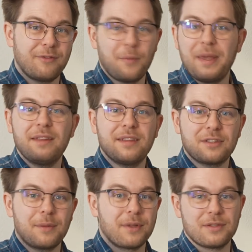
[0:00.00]
For me, this
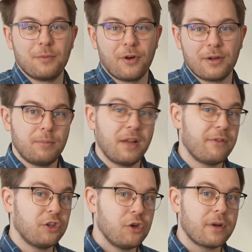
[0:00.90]
app doesn't work, but if
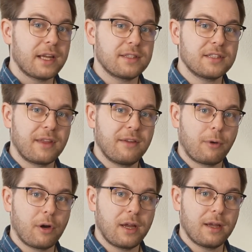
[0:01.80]
I do get this thing
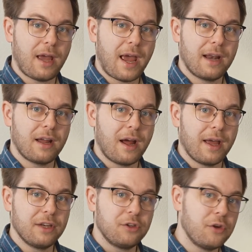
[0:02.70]
working and
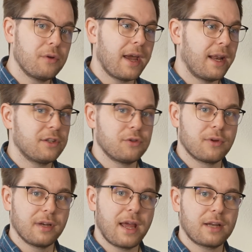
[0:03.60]
I do get it to
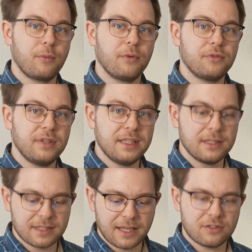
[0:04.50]
connect with the
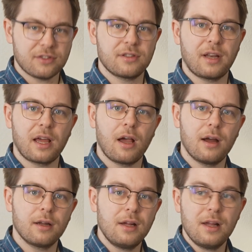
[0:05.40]
sensors that I
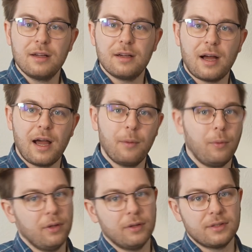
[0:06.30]
got, I
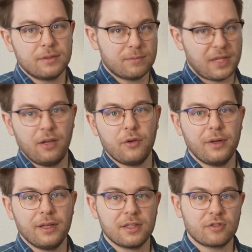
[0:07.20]
will tell you
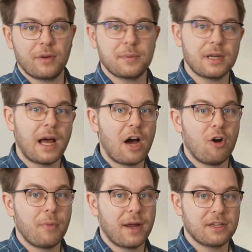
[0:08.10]
in the description how
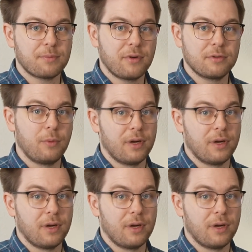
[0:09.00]
my experience